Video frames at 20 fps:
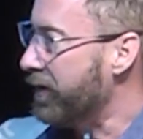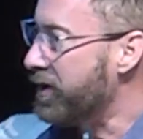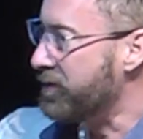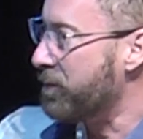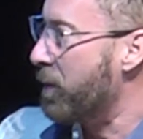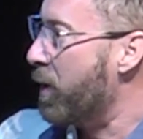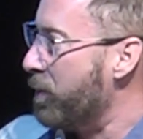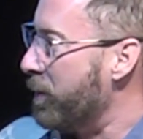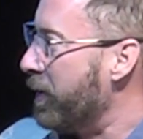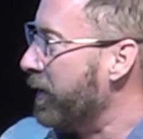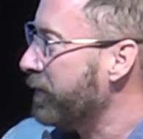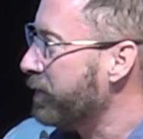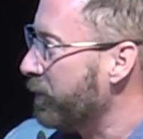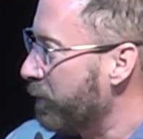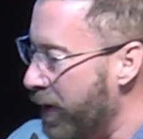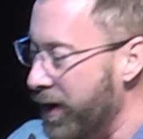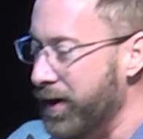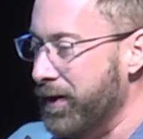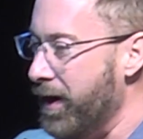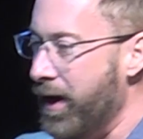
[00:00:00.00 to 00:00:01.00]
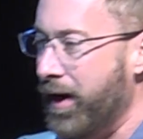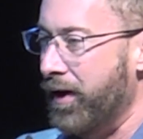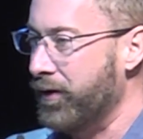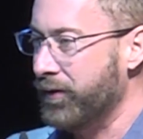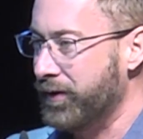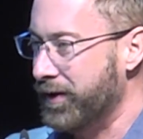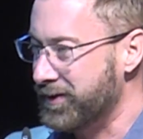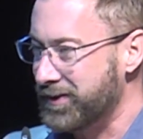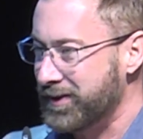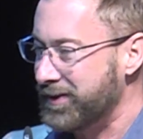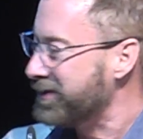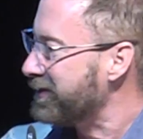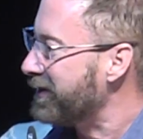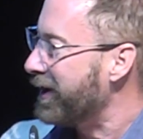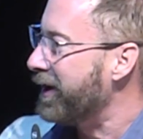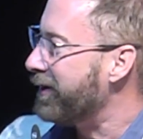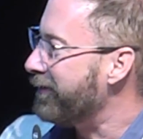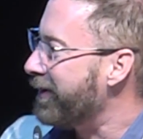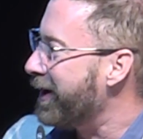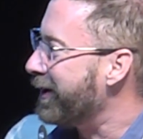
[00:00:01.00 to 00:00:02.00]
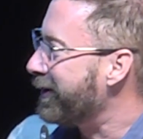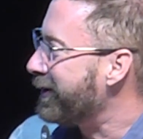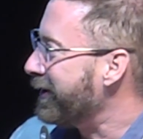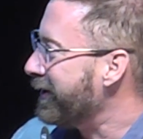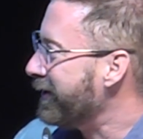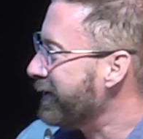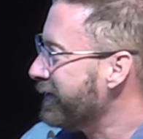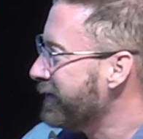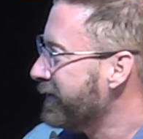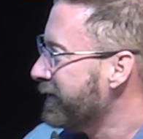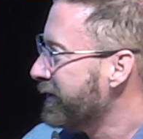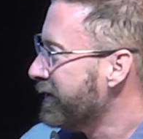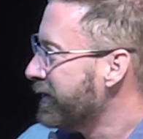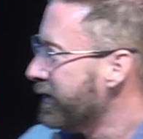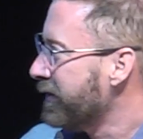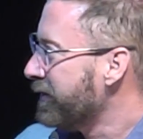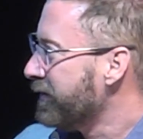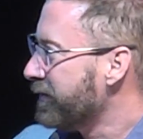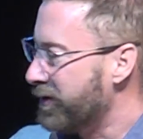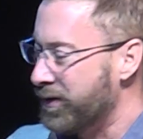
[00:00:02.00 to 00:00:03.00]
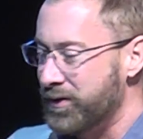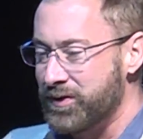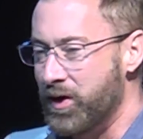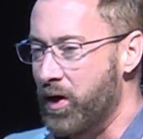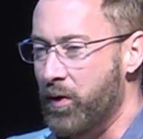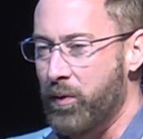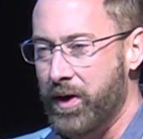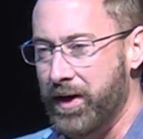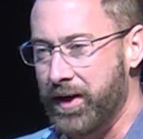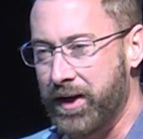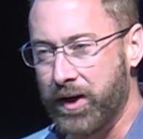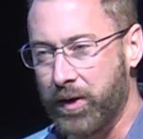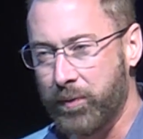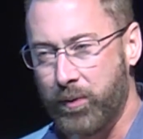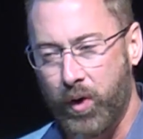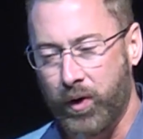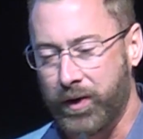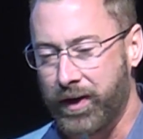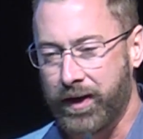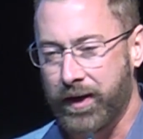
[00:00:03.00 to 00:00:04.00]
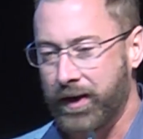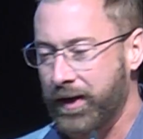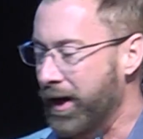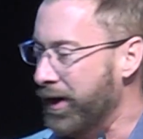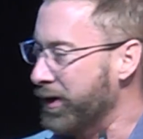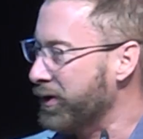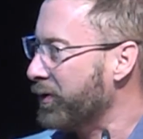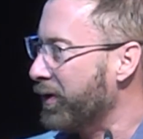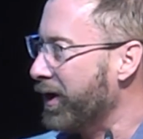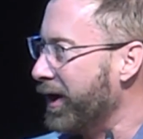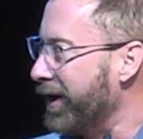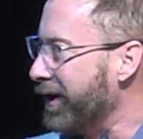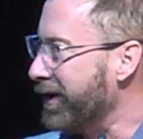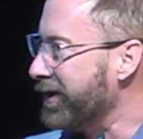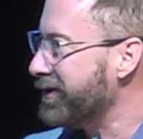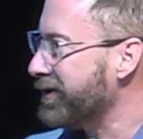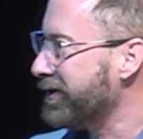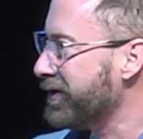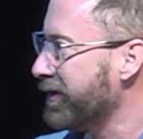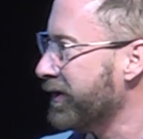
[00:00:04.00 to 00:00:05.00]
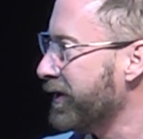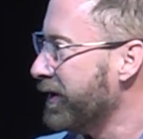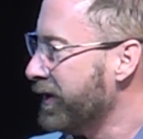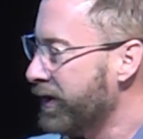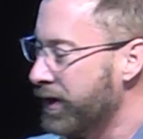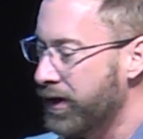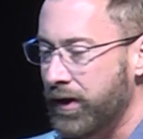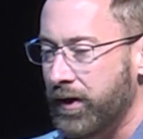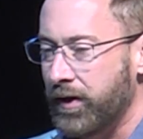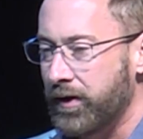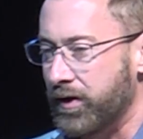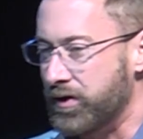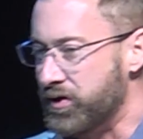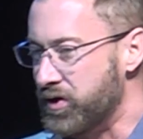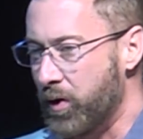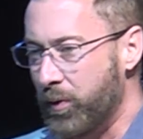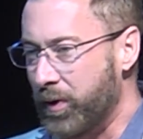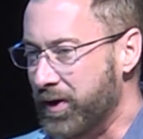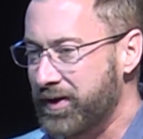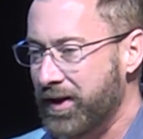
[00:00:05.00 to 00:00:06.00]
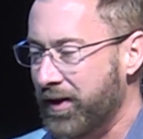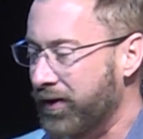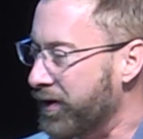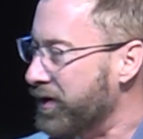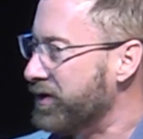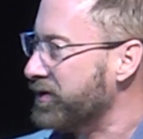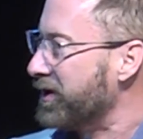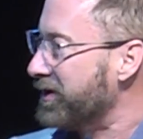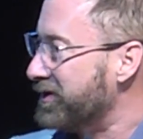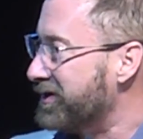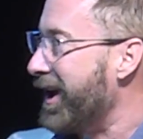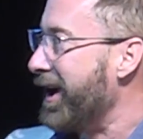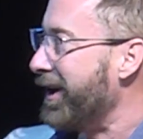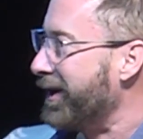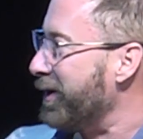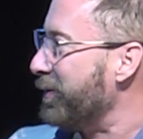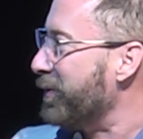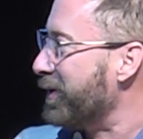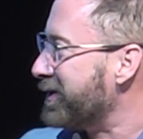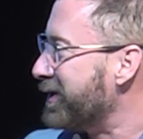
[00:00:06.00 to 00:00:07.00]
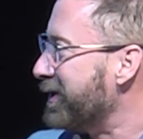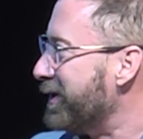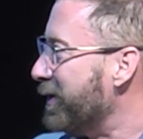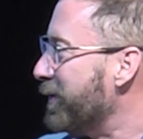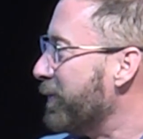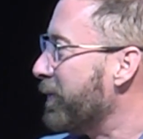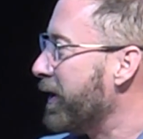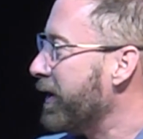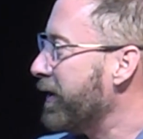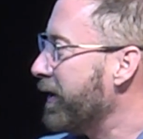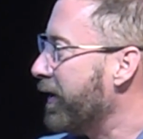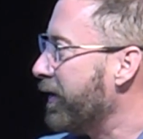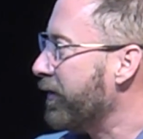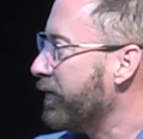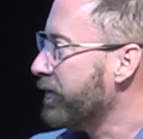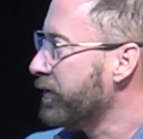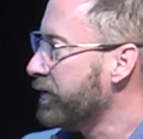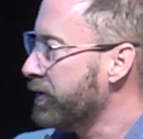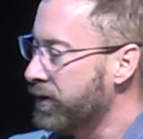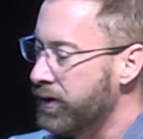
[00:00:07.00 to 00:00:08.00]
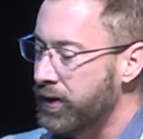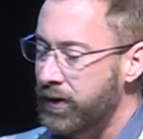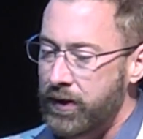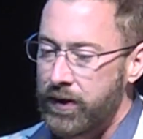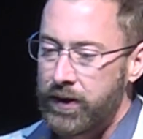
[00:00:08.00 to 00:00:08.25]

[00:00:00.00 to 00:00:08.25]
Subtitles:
At this moment, right now, this is a state of anarchy. There's no one here holding a gun to our heads. There's no one telling us exactly what to do right now.